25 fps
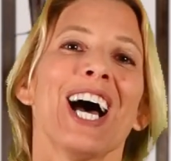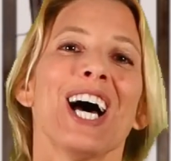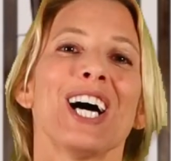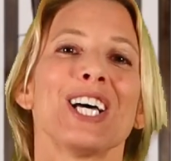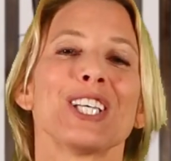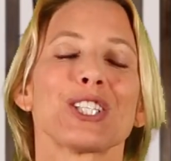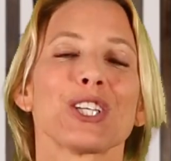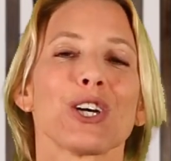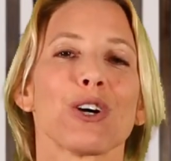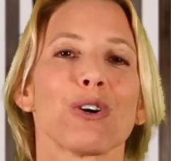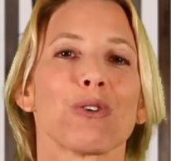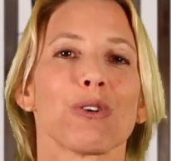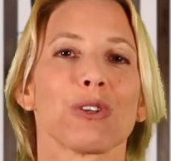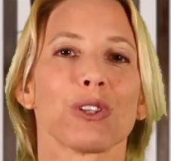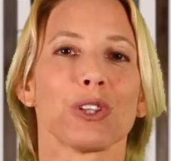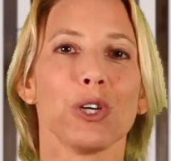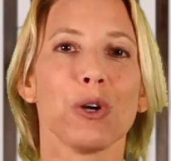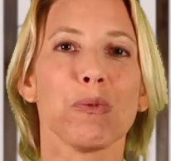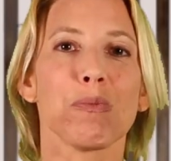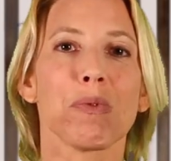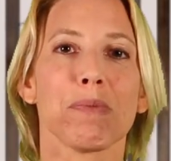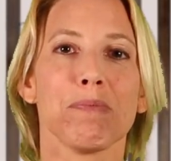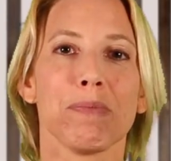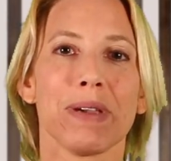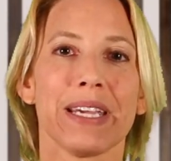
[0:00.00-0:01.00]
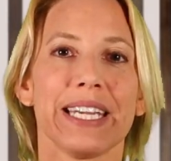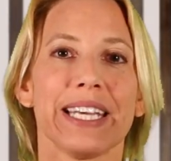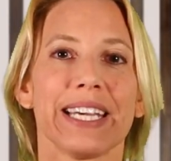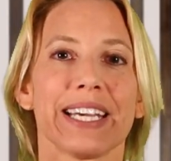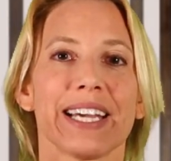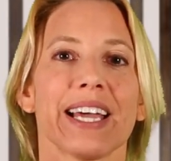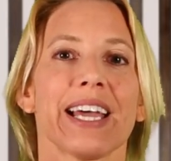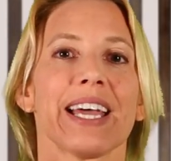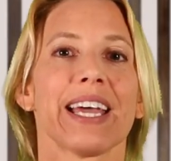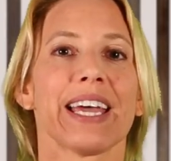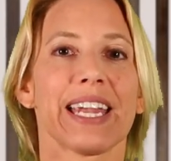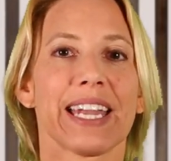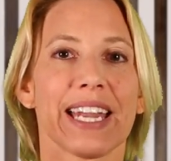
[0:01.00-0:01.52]
So loop
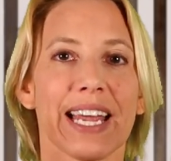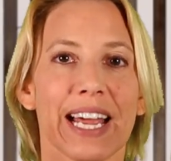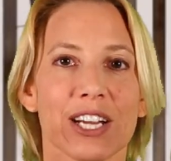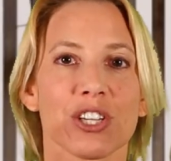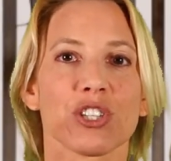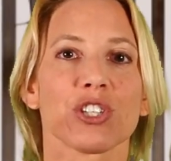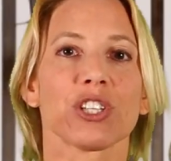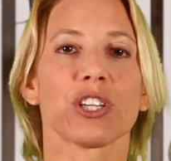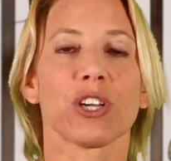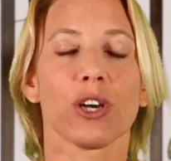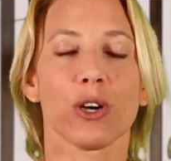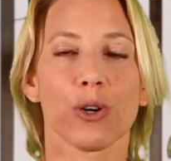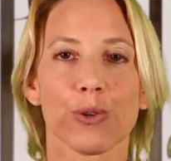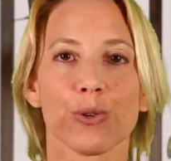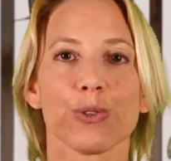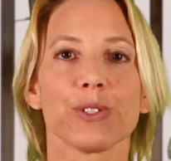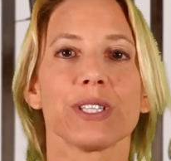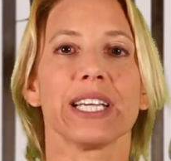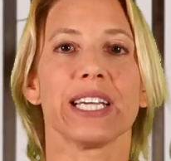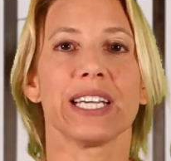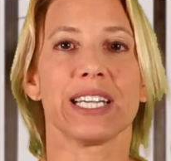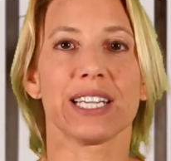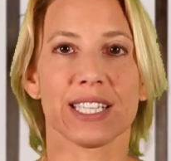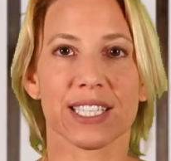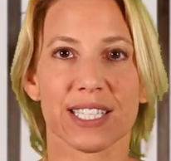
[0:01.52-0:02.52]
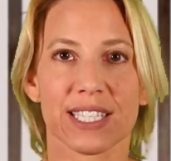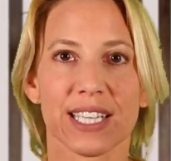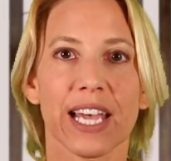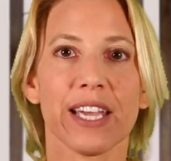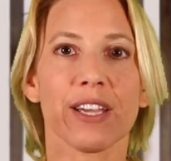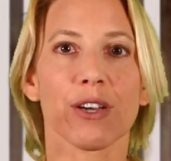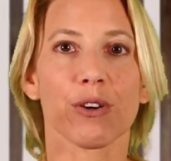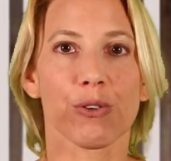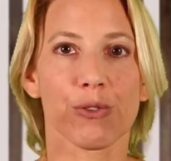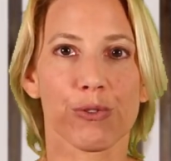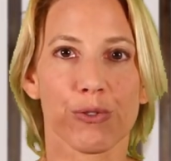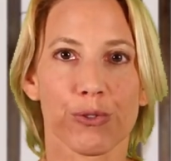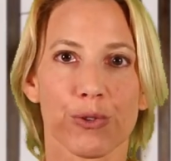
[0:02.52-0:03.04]
meaning it actually goes in a
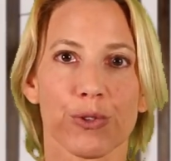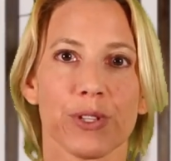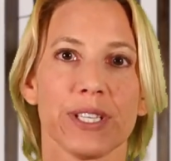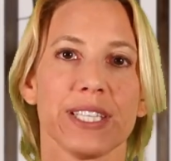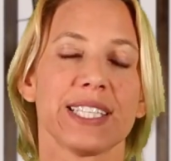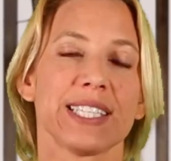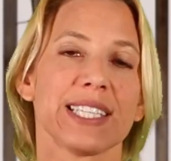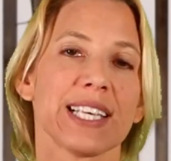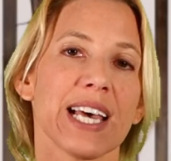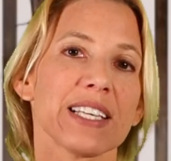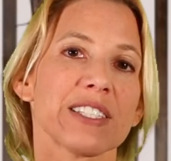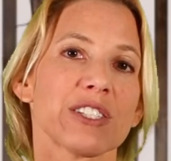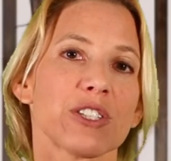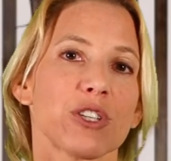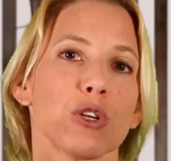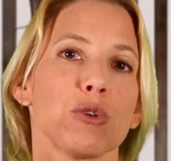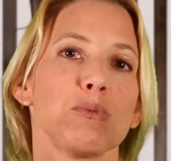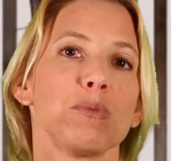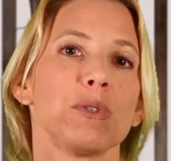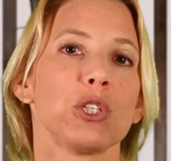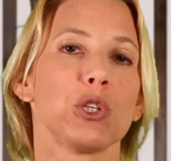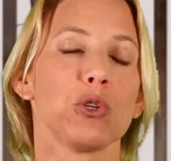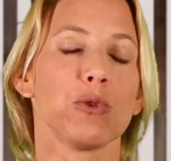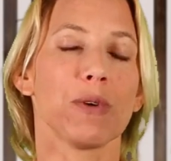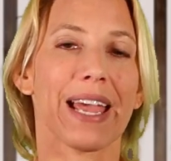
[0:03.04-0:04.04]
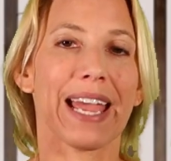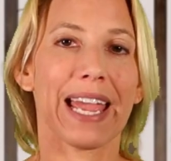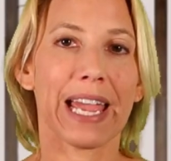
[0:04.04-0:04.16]
cycle through these test tubes to